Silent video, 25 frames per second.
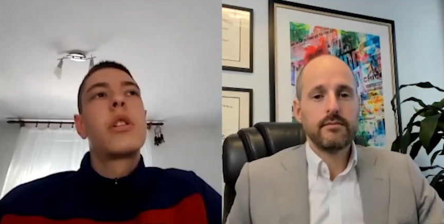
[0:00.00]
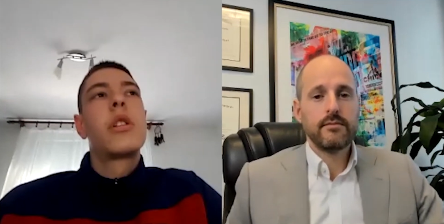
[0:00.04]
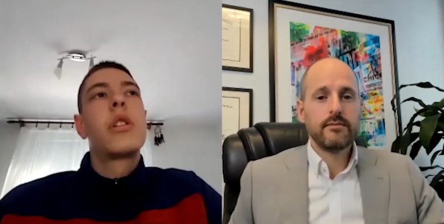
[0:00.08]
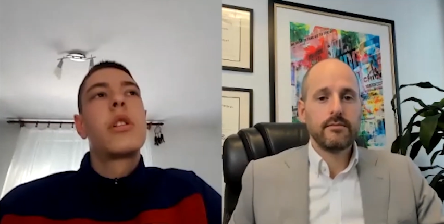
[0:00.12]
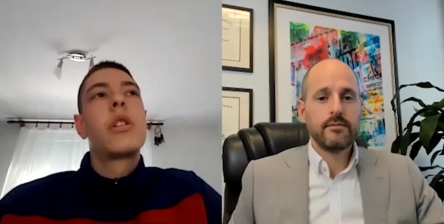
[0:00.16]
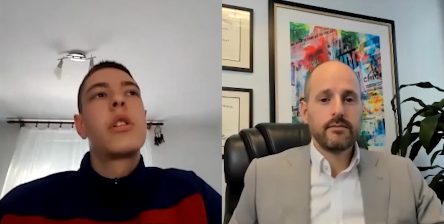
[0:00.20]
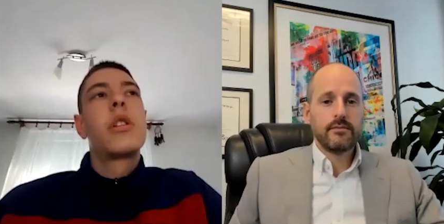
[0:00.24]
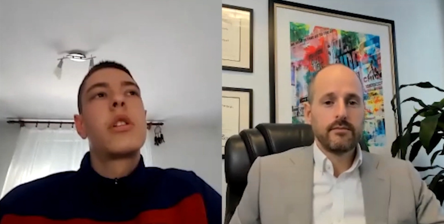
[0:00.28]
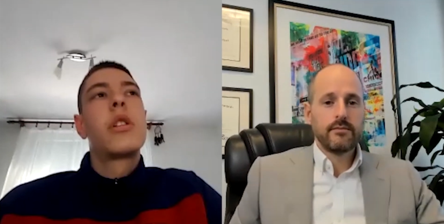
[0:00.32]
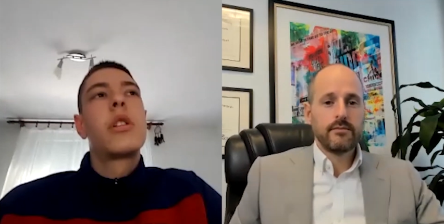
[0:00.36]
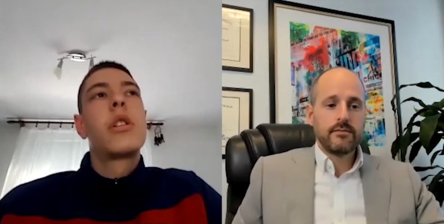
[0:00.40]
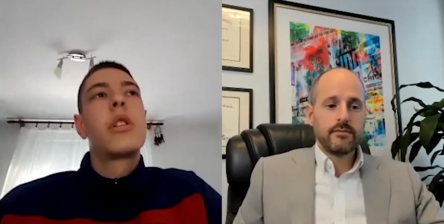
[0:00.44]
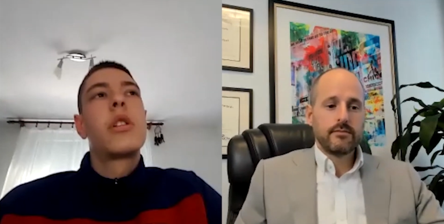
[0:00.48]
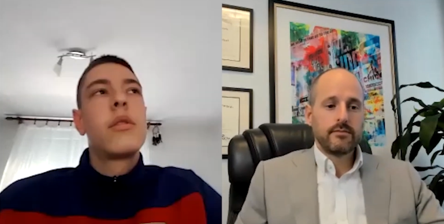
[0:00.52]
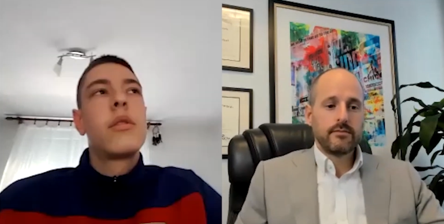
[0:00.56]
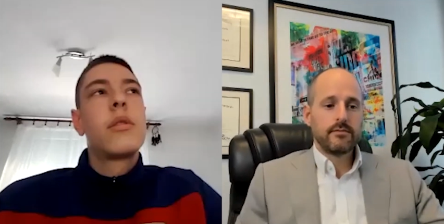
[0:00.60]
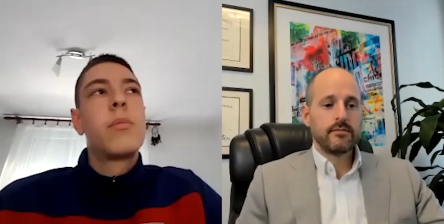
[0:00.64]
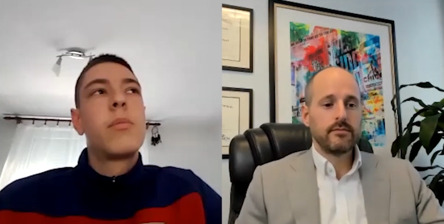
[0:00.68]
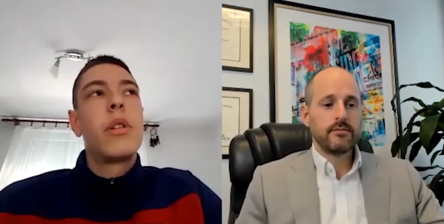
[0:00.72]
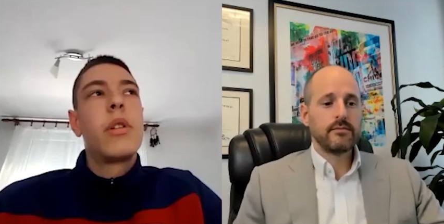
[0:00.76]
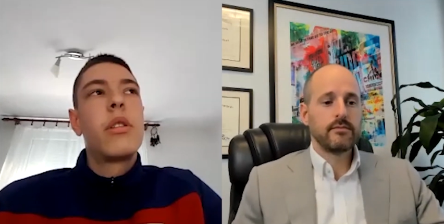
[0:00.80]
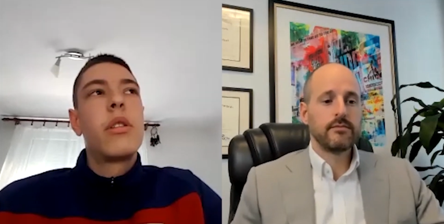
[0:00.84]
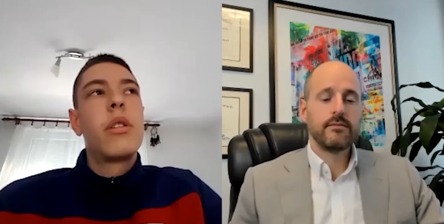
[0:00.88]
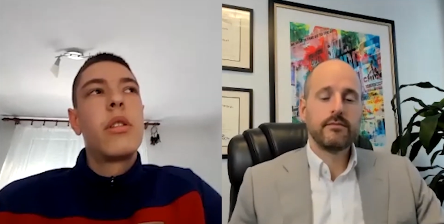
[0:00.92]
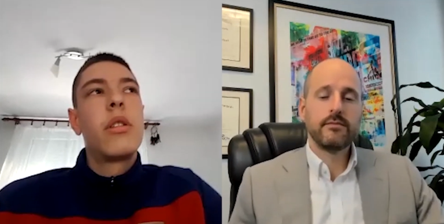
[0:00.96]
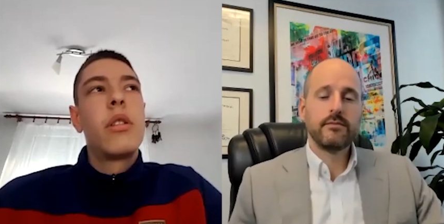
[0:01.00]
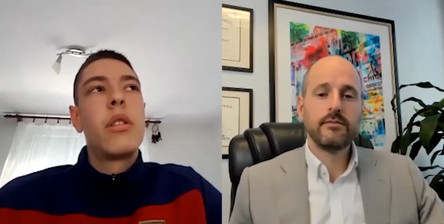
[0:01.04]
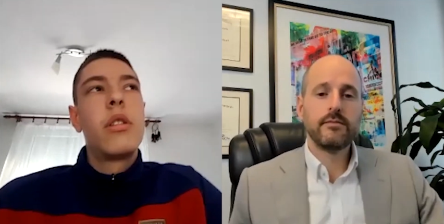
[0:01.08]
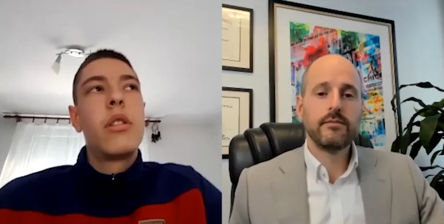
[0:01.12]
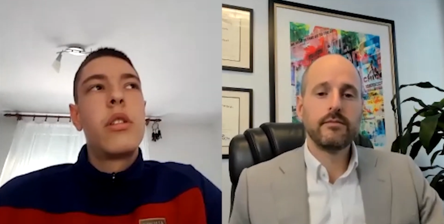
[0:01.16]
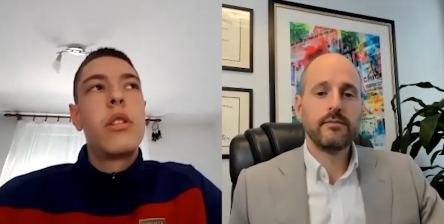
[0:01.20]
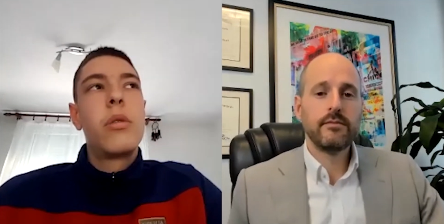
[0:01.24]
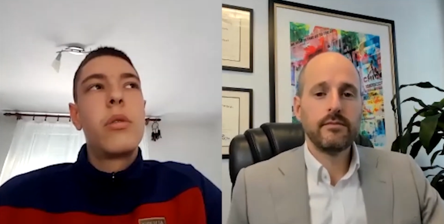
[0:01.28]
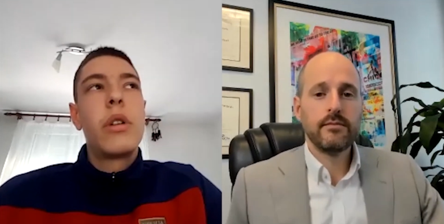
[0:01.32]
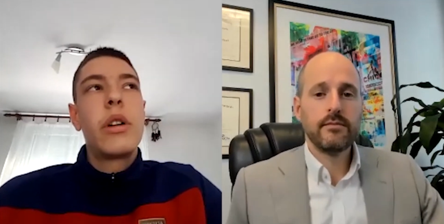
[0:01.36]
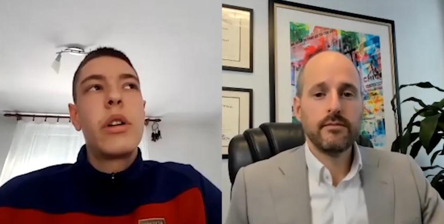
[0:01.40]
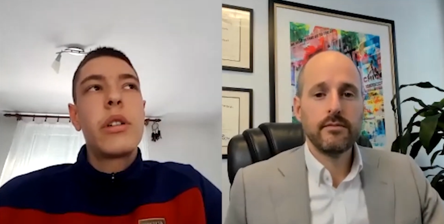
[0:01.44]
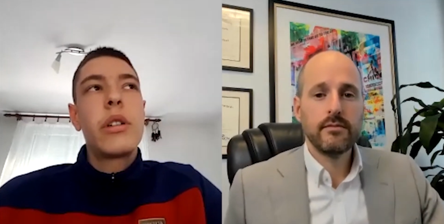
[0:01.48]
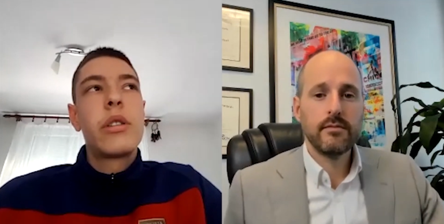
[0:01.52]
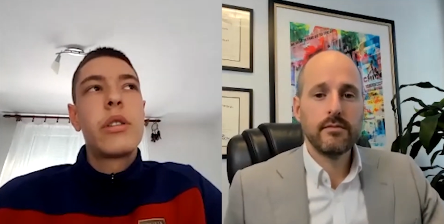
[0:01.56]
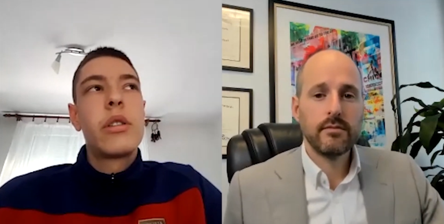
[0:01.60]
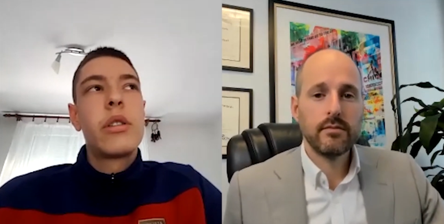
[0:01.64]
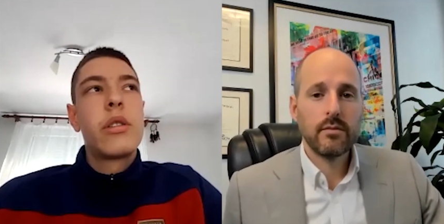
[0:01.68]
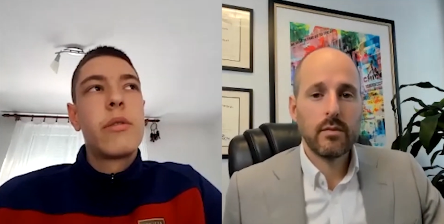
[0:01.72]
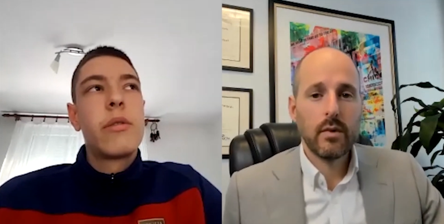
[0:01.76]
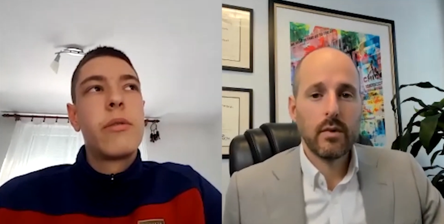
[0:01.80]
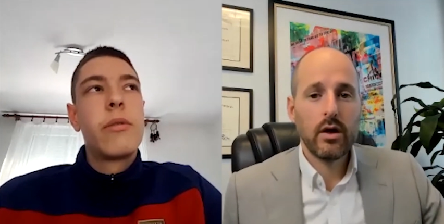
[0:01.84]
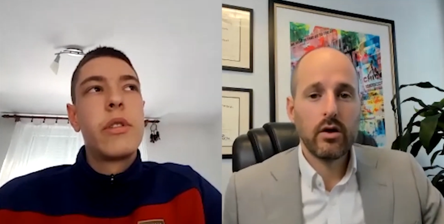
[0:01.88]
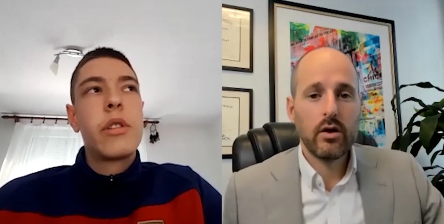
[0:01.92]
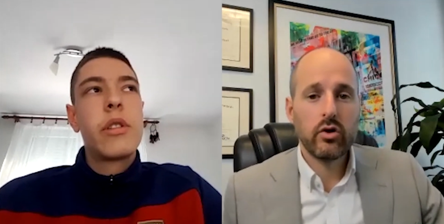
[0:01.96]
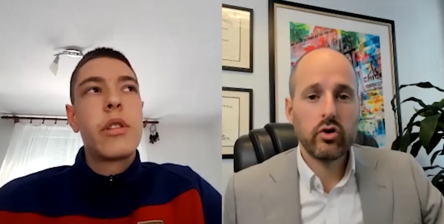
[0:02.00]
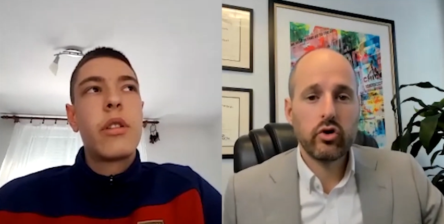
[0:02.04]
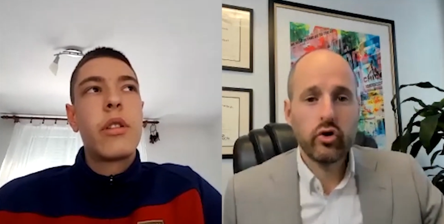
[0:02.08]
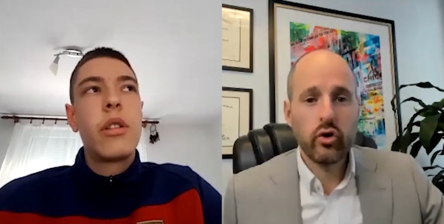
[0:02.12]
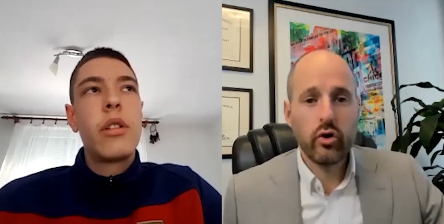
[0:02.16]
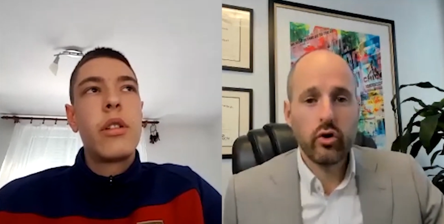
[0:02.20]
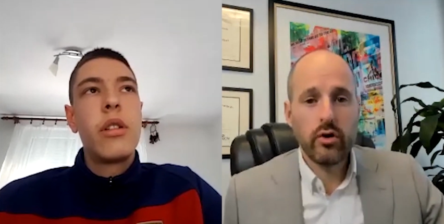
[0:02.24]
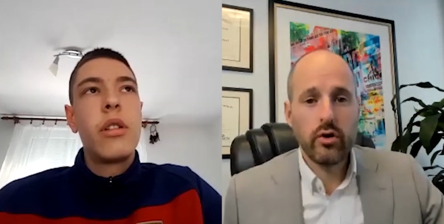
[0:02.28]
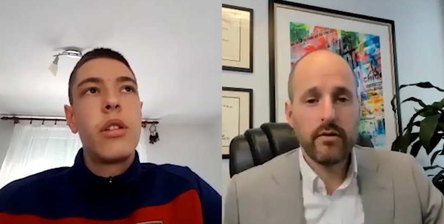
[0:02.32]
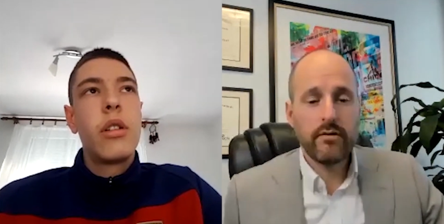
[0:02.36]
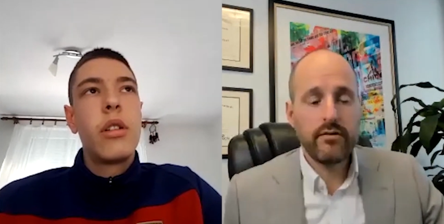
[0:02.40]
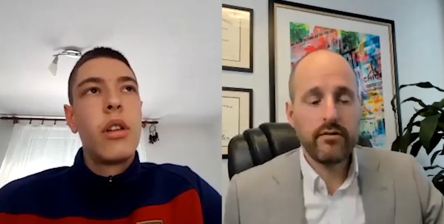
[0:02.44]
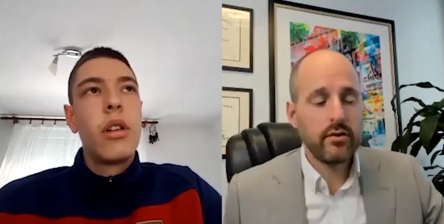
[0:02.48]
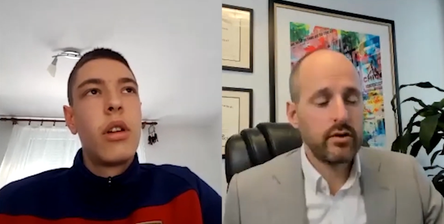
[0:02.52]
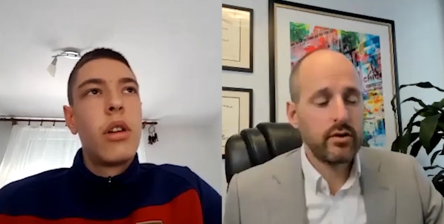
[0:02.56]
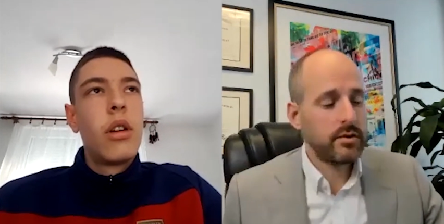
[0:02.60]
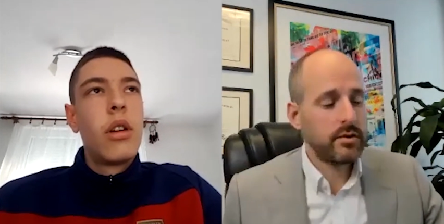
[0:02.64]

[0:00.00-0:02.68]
Speaker 1: I can spend in the US physically?
Speaker 2: Sure, if you